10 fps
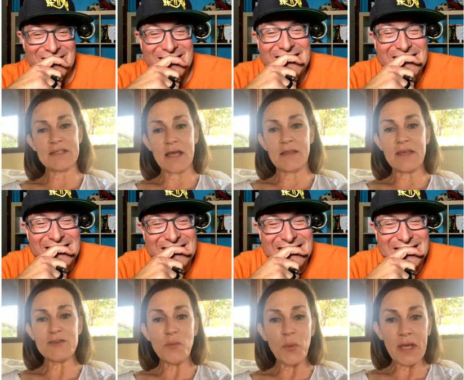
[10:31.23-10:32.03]
Speaker 1: Thanks for
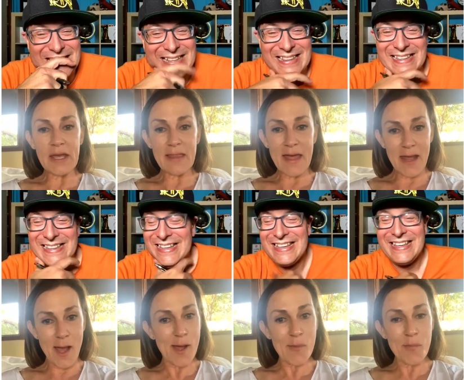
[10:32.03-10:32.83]
bringing that
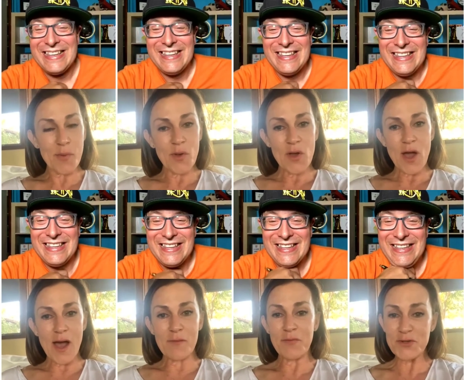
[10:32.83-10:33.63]
up. Uh,
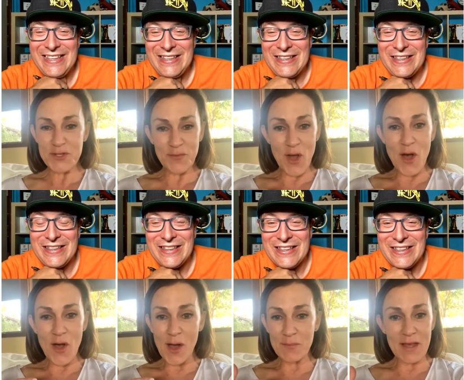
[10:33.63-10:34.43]
first of all,
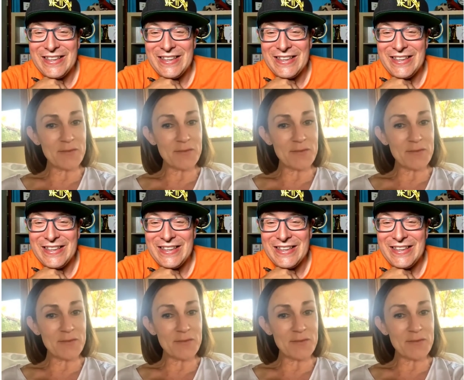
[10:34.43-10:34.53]
I'm loving your